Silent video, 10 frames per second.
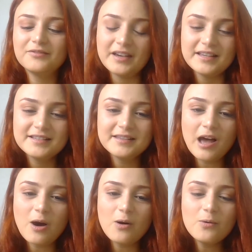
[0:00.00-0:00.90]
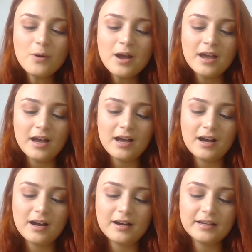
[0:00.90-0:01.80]
uh, faced now.
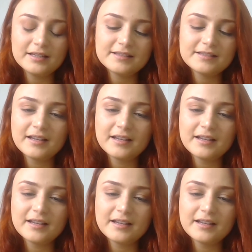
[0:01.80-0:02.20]
Uh,